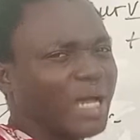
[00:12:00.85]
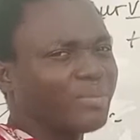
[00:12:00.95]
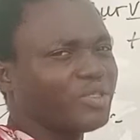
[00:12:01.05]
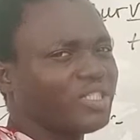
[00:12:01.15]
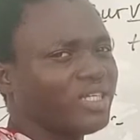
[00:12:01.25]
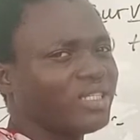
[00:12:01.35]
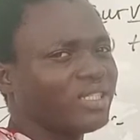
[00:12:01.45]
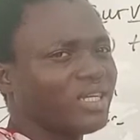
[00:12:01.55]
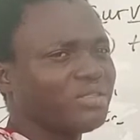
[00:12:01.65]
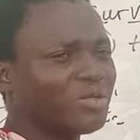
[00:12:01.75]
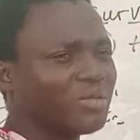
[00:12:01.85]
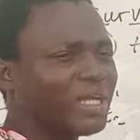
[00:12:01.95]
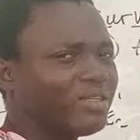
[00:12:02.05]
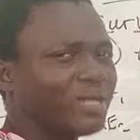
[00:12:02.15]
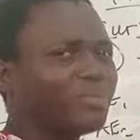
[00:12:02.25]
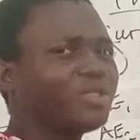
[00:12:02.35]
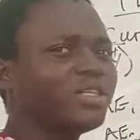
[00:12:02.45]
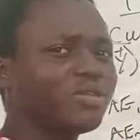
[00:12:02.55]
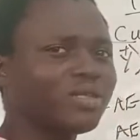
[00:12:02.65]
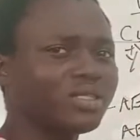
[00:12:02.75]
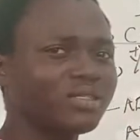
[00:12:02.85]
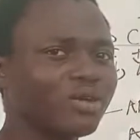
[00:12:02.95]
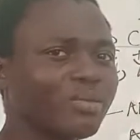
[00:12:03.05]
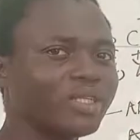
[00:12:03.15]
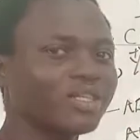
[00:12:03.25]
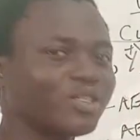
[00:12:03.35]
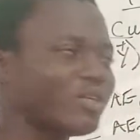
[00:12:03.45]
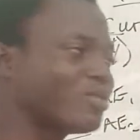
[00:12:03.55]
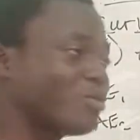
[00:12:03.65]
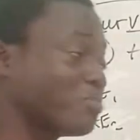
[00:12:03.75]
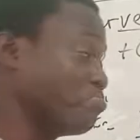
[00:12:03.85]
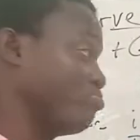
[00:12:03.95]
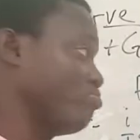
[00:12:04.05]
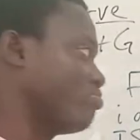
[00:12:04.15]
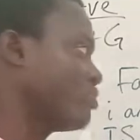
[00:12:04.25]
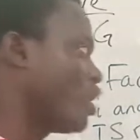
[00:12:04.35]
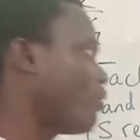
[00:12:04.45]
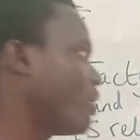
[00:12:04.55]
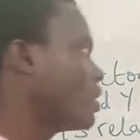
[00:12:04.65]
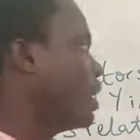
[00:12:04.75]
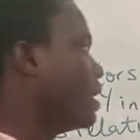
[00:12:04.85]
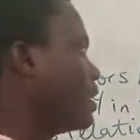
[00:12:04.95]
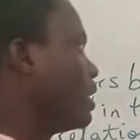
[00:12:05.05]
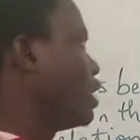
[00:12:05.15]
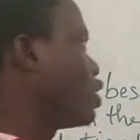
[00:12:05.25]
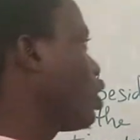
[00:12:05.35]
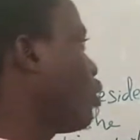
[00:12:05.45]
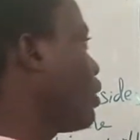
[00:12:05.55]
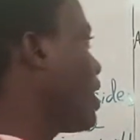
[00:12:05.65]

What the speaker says: appreciated? So you might just appreciate us in the comment section as well. All right. So we